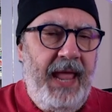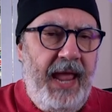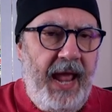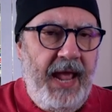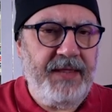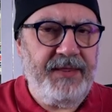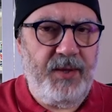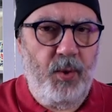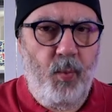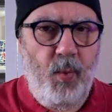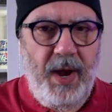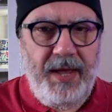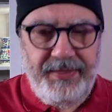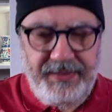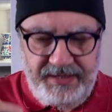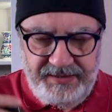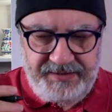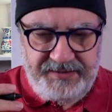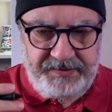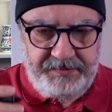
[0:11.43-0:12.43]
And the one
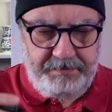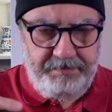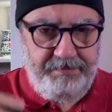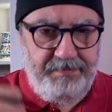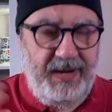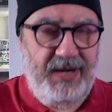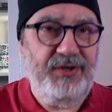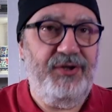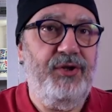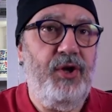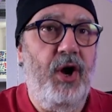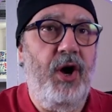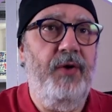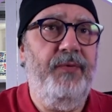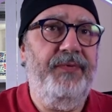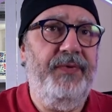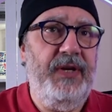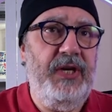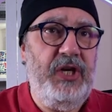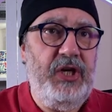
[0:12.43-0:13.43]
that's most
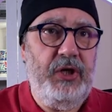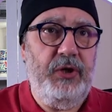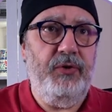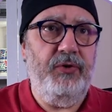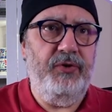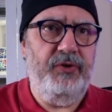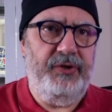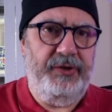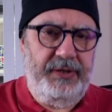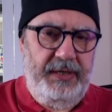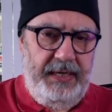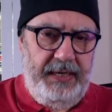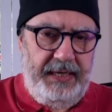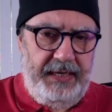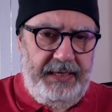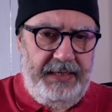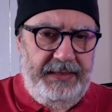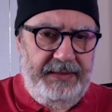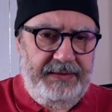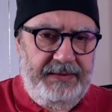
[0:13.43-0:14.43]
often used
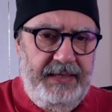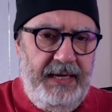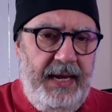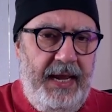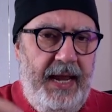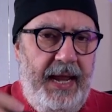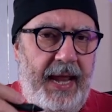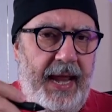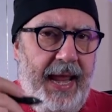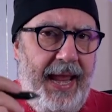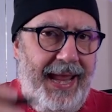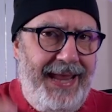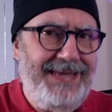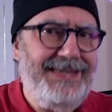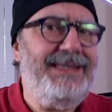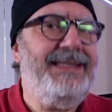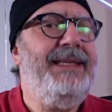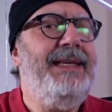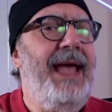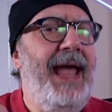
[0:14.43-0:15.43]
is
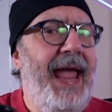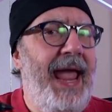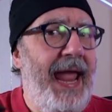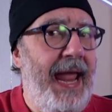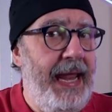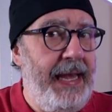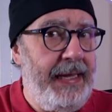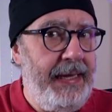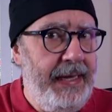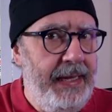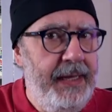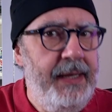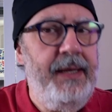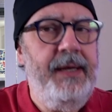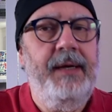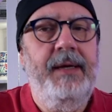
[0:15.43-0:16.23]
S N